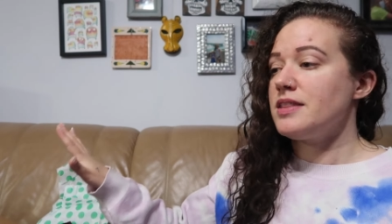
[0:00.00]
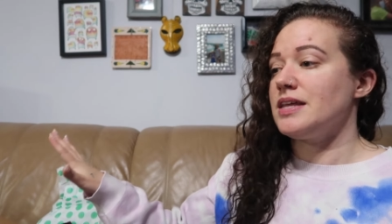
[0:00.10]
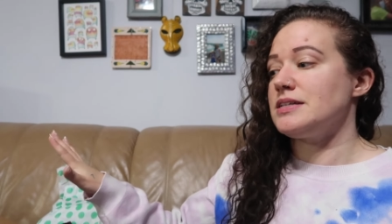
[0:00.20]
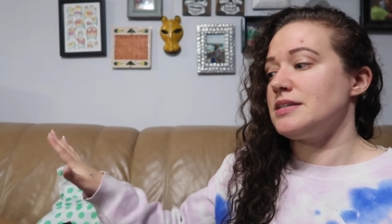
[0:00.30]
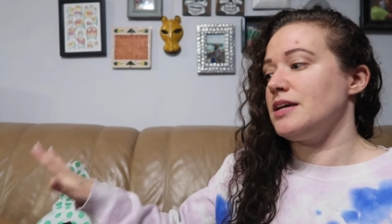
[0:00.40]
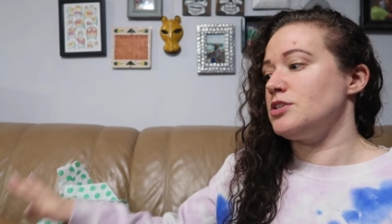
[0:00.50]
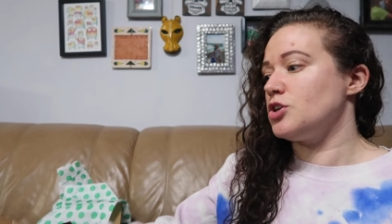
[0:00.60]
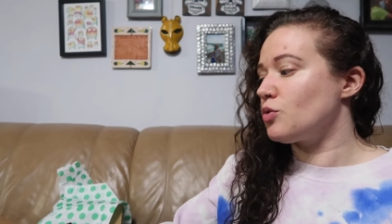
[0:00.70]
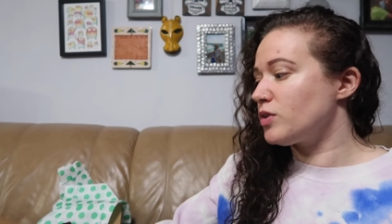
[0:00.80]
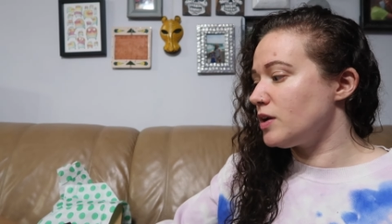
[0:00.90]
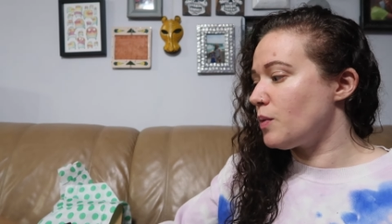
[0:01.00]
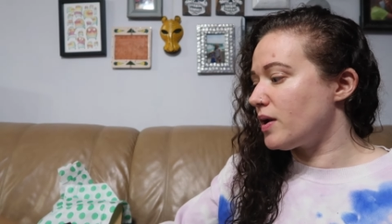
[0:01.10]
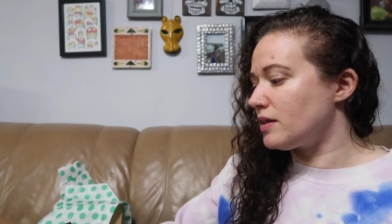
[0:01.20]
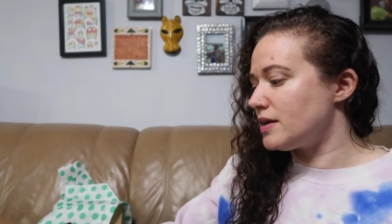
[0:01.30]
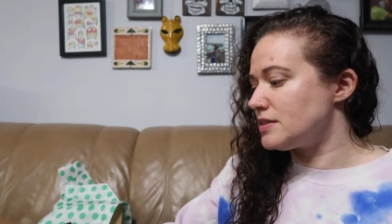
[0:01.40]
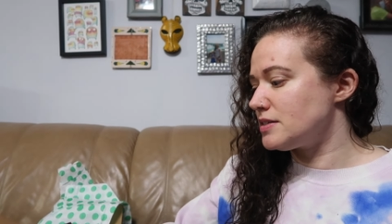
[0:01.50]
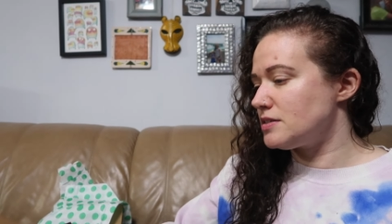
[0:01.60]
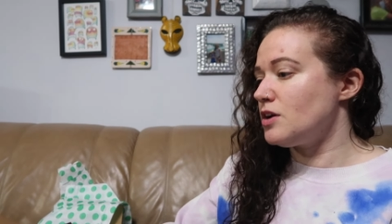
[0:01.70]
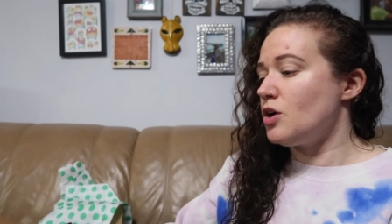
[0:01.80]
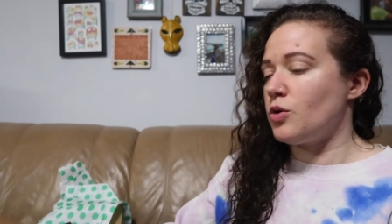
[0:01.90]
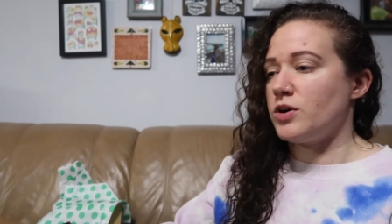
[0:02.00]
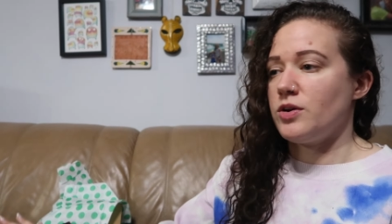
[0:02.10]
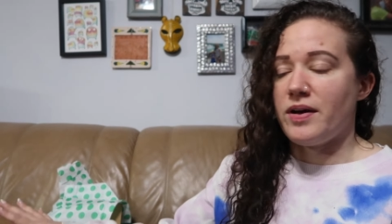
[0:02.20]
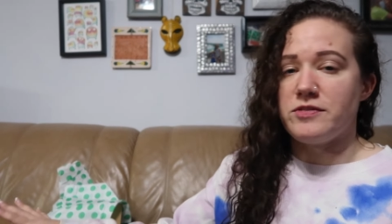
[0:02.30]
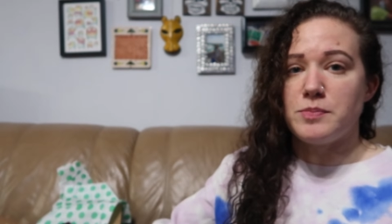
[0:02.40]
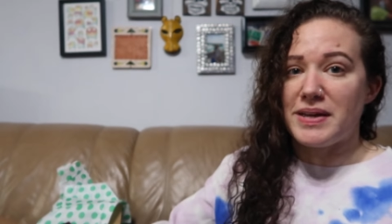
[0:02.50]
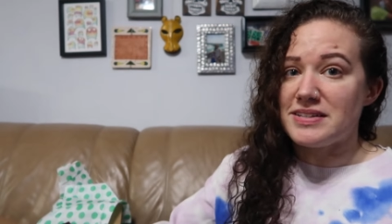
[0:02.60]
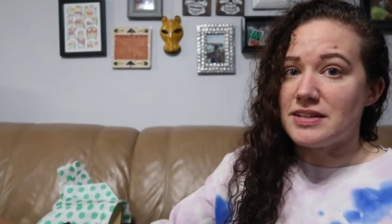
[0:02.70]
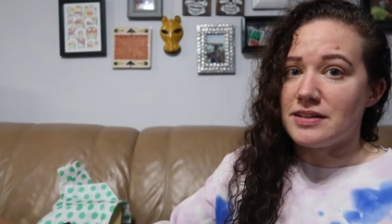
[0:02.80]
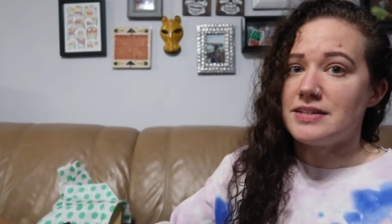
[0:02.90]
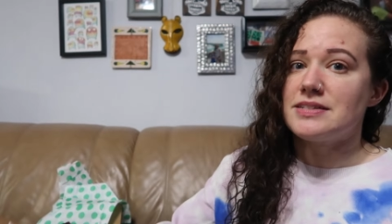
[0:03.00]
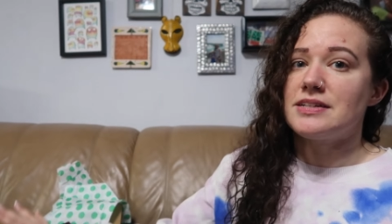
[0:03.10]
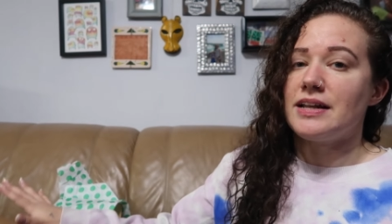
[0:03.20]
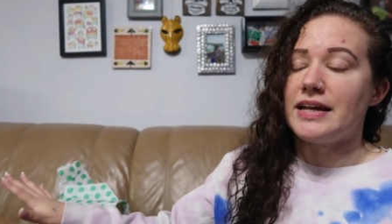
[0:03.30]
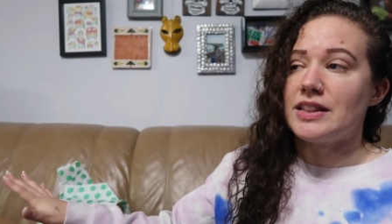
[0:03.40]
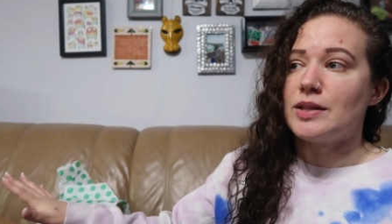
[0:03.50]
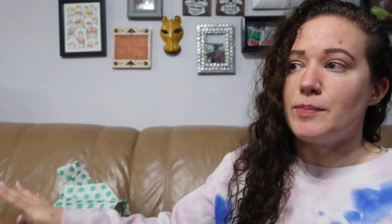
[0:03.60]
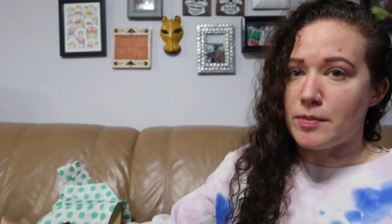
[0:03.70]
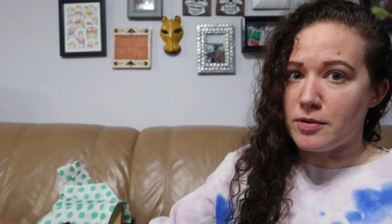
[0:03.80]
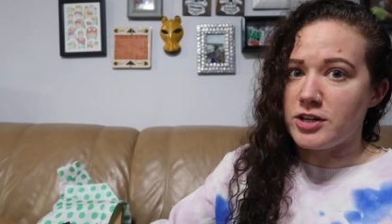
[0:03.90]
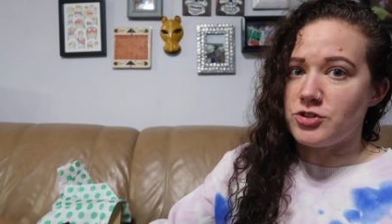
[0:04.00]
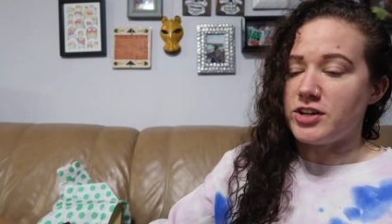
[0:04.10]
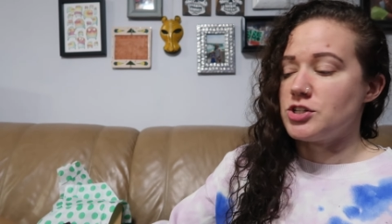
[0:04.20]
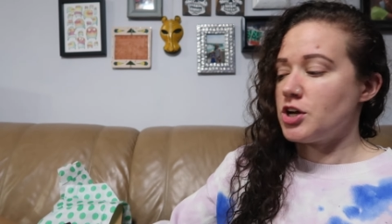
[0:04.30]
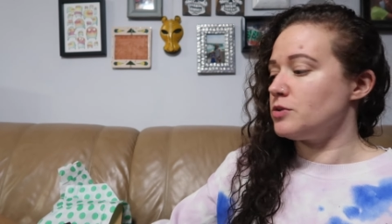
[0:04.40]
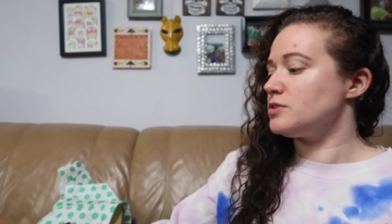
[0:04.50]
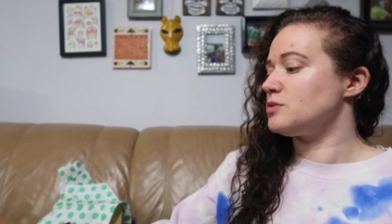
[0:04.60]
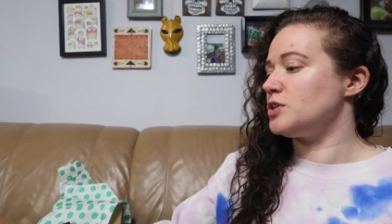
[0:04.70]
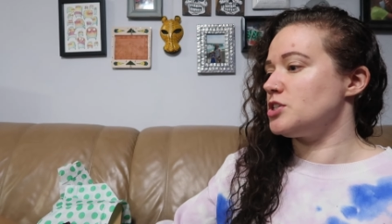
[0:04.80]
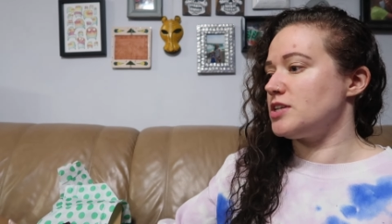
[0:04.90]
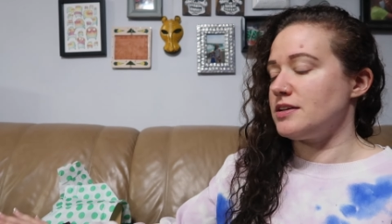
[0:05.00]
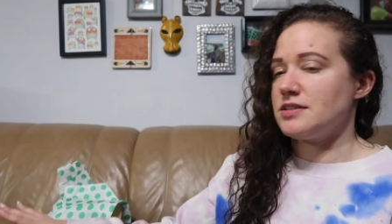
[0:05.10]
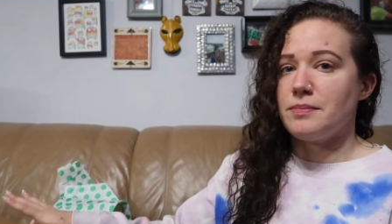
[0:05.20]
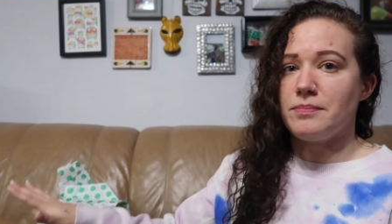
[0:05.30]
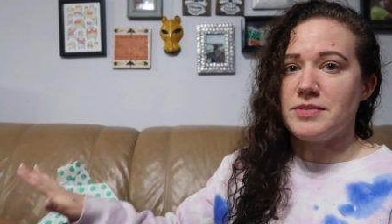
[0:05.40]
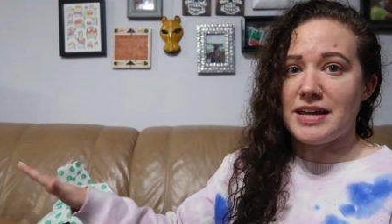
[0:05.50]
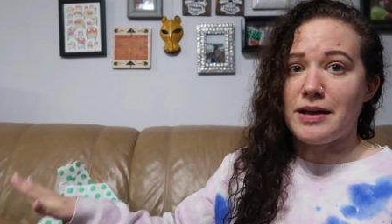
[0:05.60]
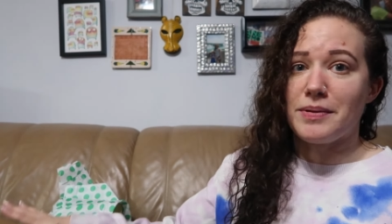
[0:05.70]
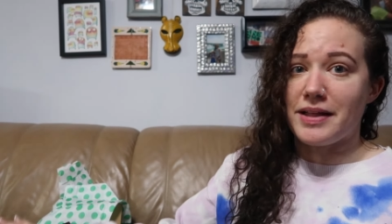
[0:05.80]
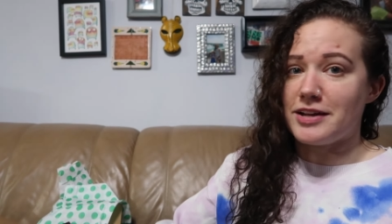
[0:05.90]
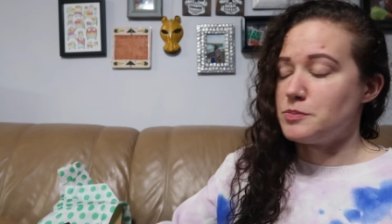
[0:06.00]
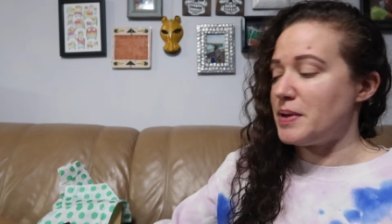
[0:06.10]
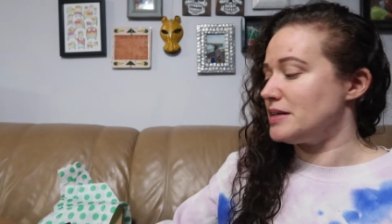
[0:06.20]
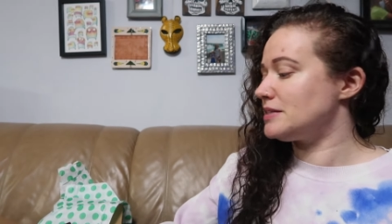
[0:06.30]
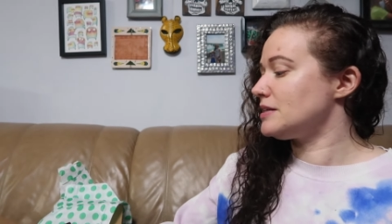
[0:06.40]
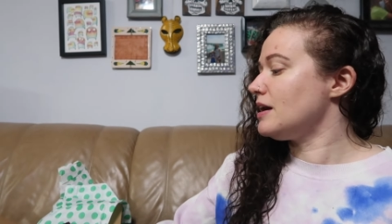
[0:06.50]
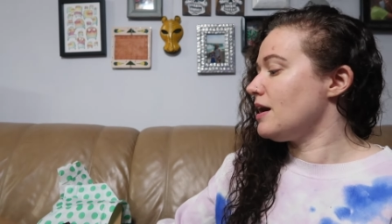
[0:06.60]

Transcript: things that I don't really wanna list or don't have space to list, like the Burberry trench coats, which takes up a lot of space.